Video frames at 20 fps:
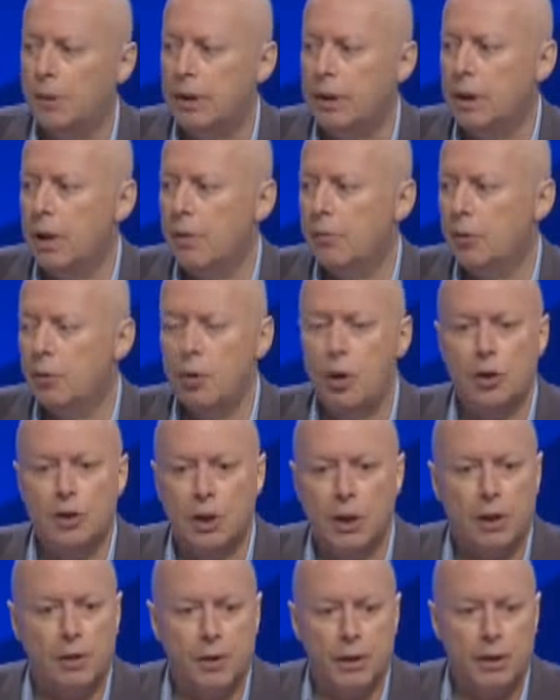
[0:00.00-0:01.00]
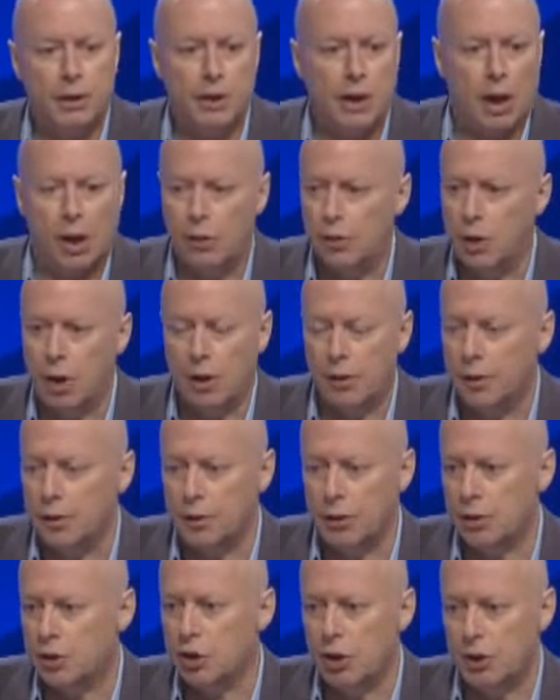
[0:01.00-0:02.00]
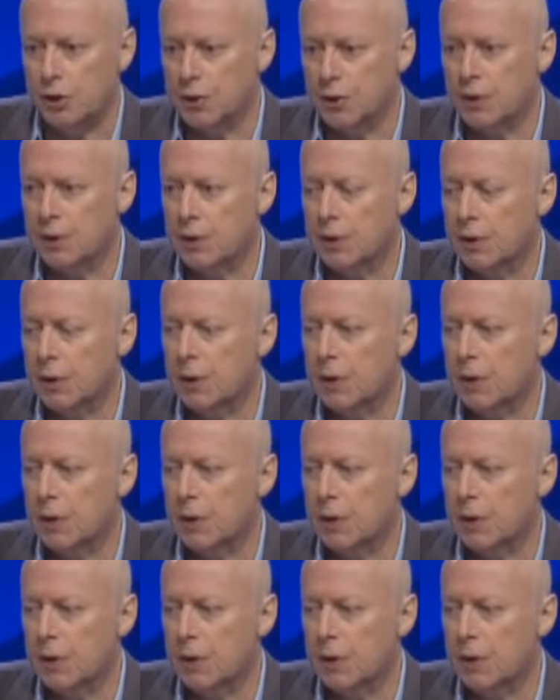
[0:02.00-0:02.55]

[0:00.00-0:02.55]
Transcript: He never wrote anything down, neither did Jesus.